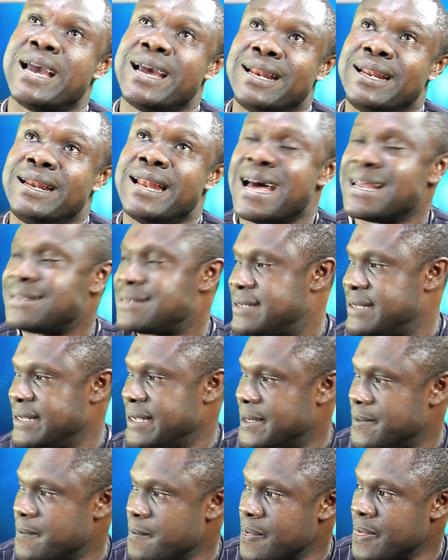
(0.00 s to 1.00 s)
early last
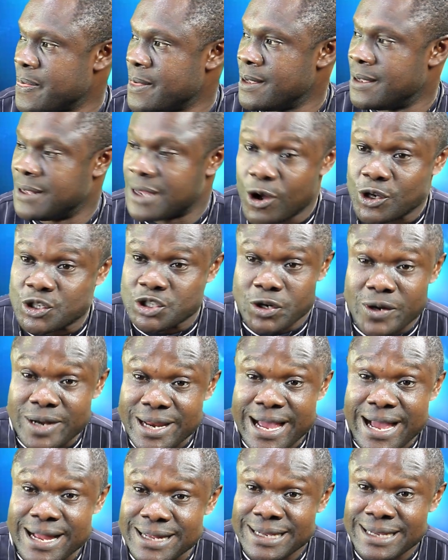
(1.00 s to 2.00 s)
year.
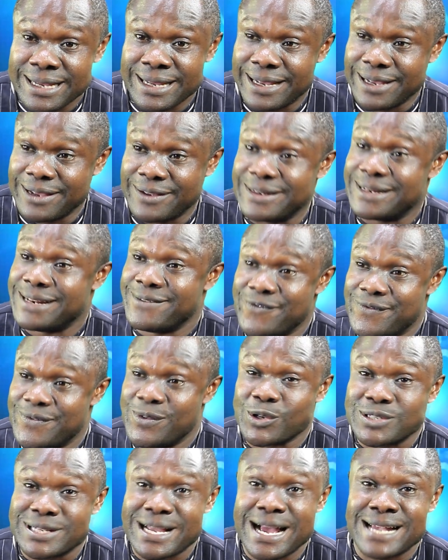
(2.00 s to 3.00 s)
Australia,
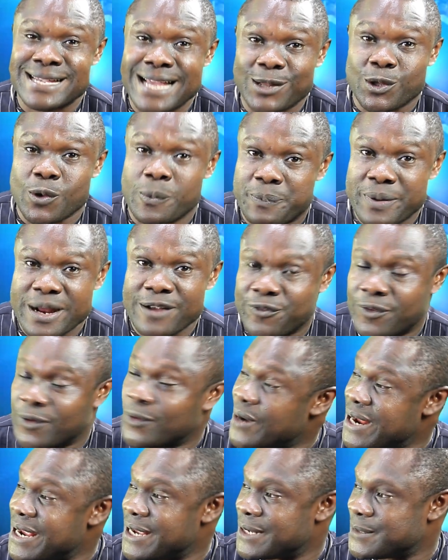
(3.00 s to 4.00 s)
those guys had to pray for
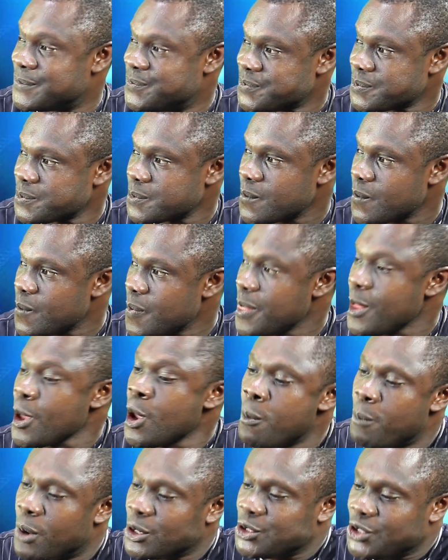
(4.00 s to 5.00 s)
rain.
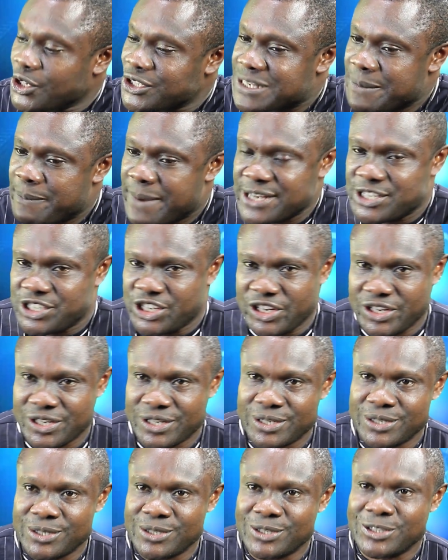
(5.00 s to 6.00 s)
But just imagine
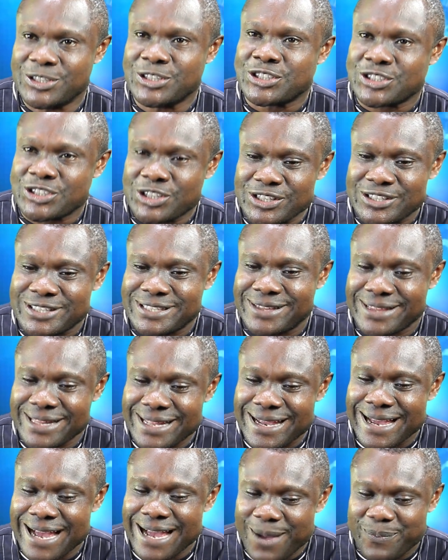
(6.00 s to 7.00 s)
such
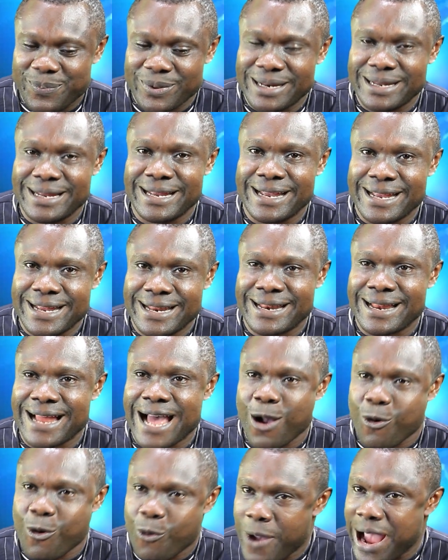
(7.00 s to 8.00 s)
thing happening in
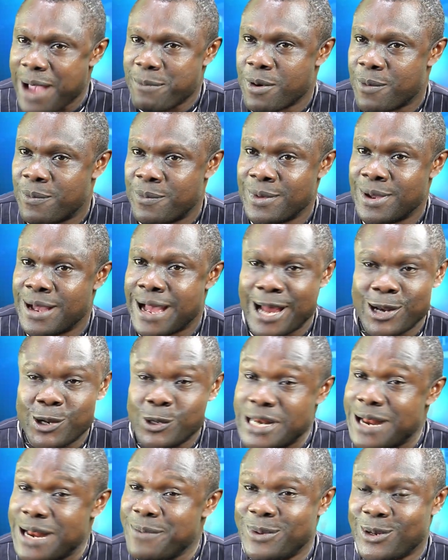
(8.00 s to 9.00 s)
Akwa Ibom,
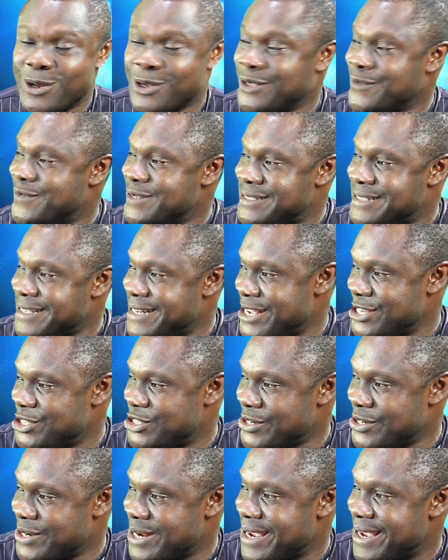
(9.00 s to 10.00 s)
and let me not even say
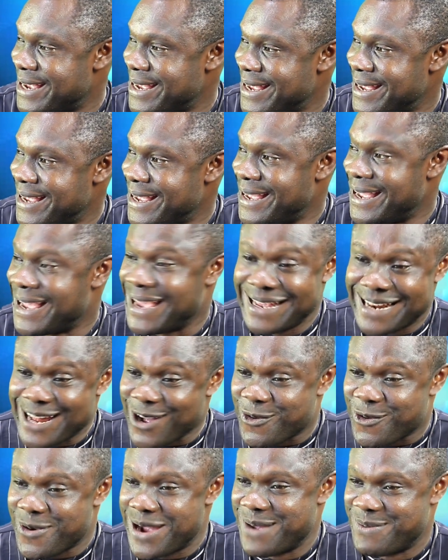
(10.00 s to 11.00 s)
Nigeria. In
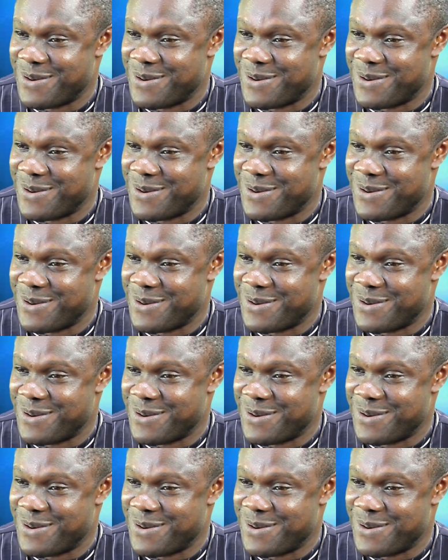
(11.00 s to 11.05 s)
Akwa